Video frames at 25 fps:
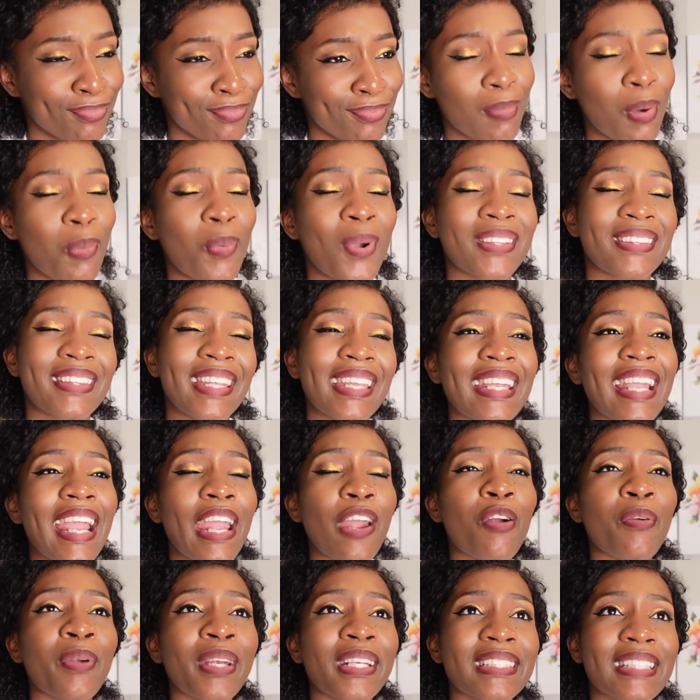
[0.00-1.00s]
but one thing I
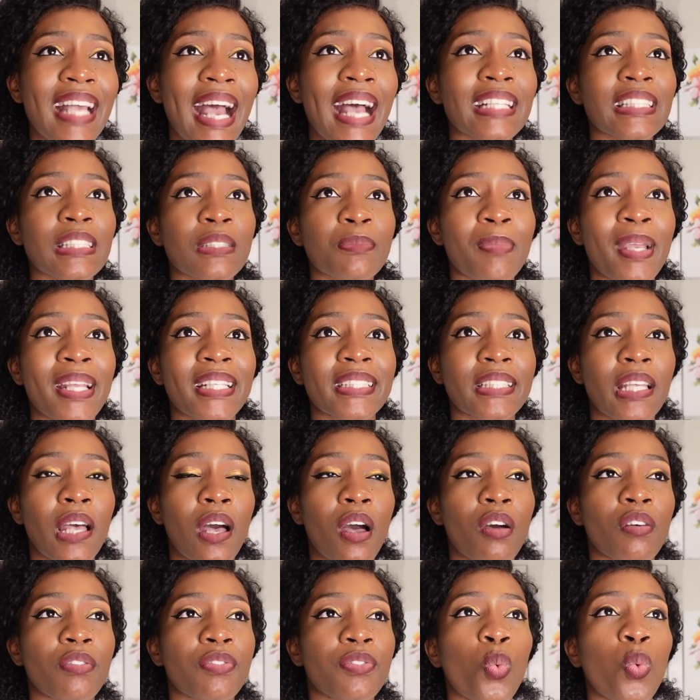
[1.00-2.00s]
always ask
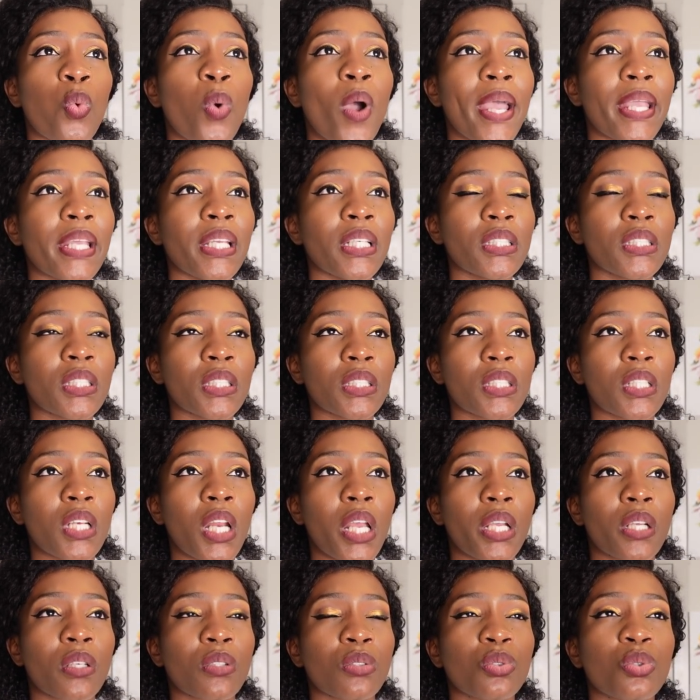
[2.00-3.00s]
myself why is it
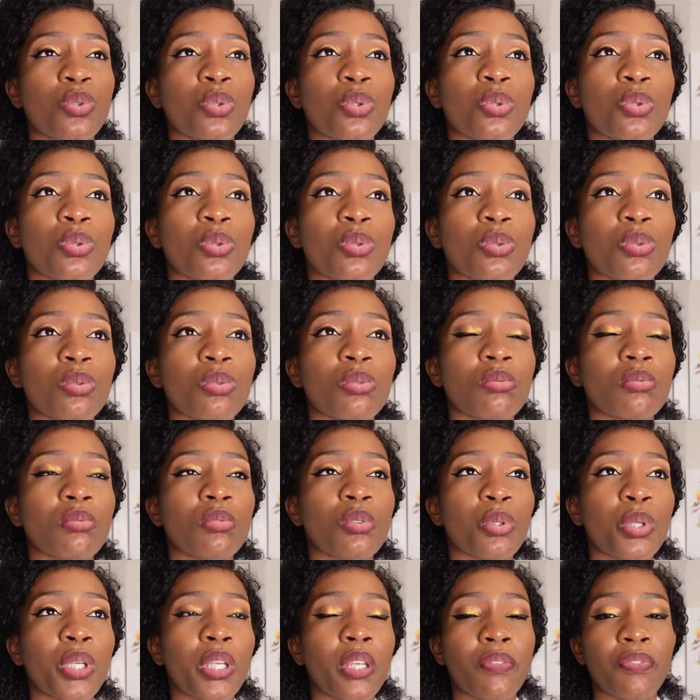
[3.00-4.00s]
like do
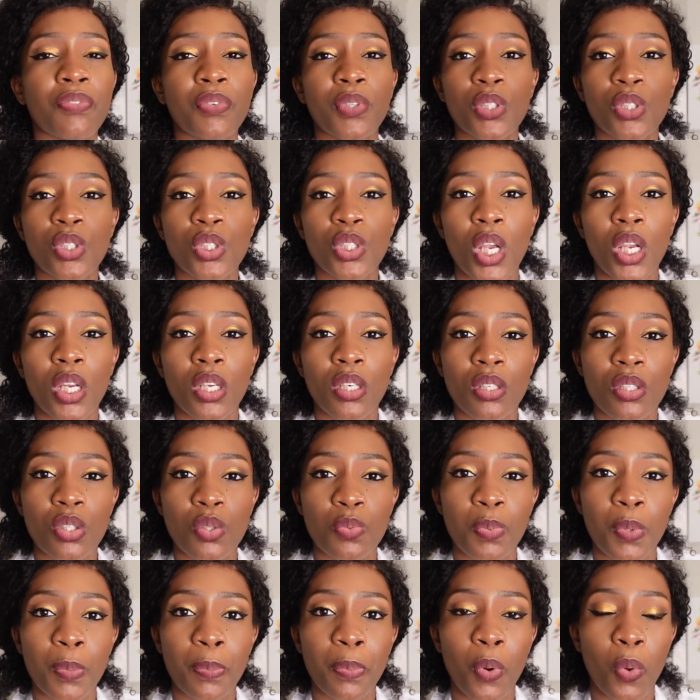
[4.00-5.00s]
do even Chinese
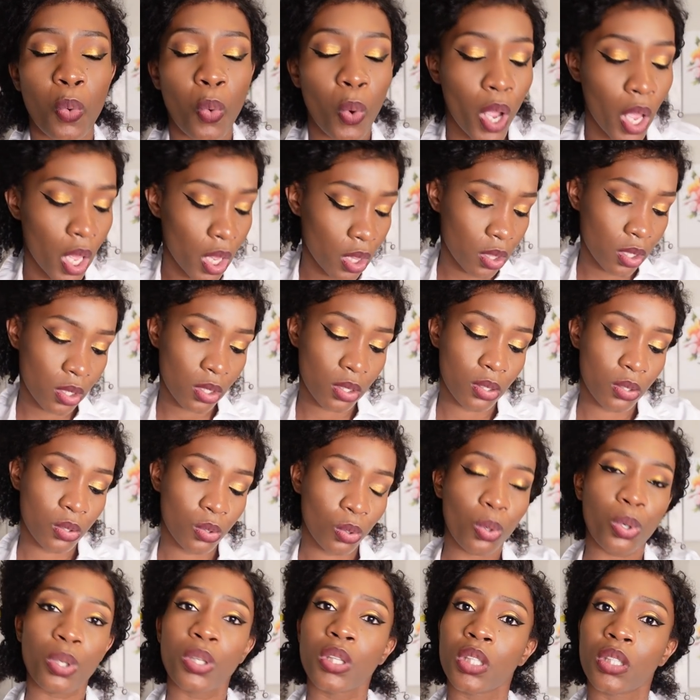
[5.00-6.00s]
people wear
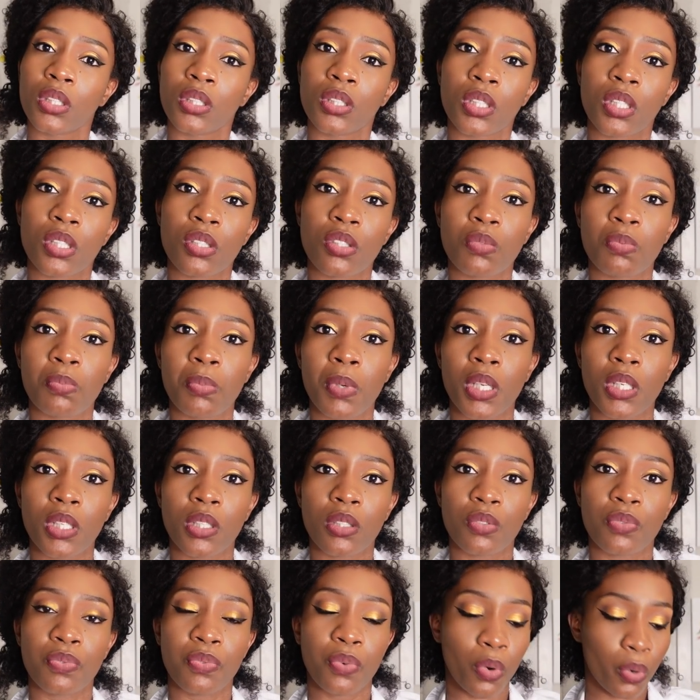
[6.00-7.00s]
this or they just made
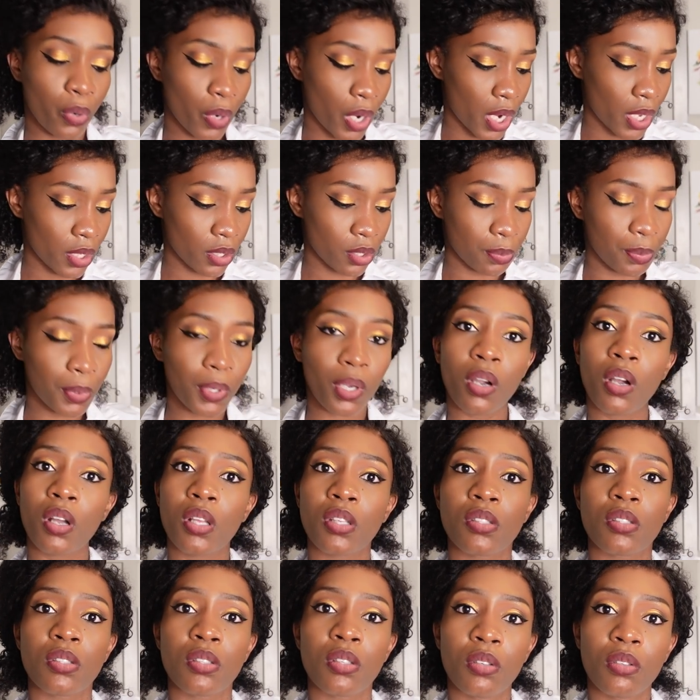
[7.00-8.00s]
it for us
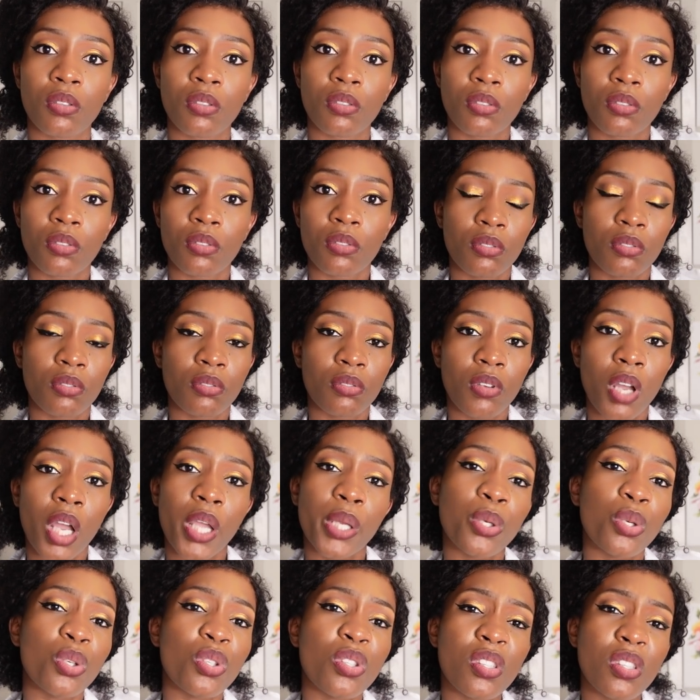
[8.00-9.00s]
because
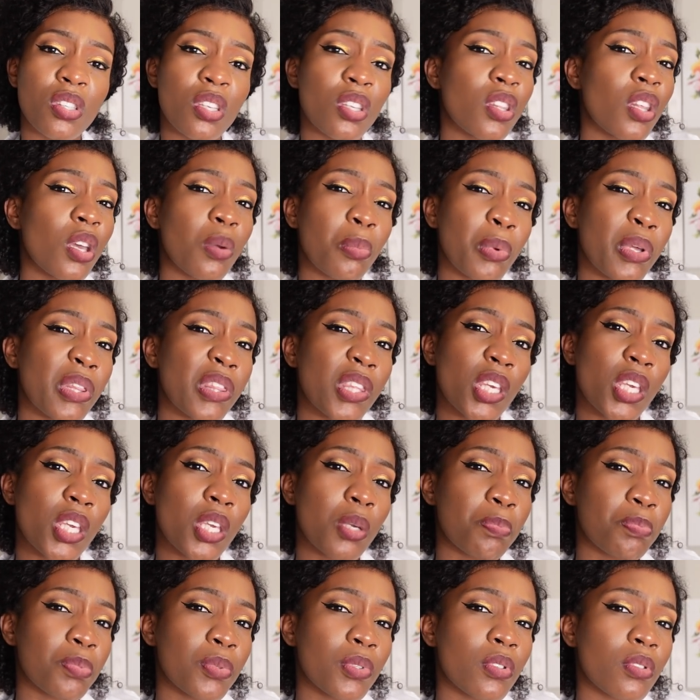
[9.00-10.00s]
I don't see them with
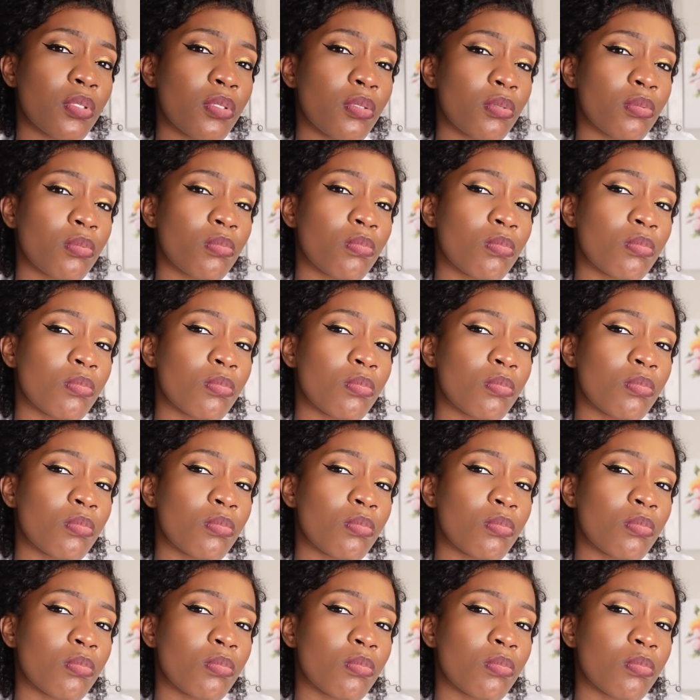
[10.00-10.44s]
hips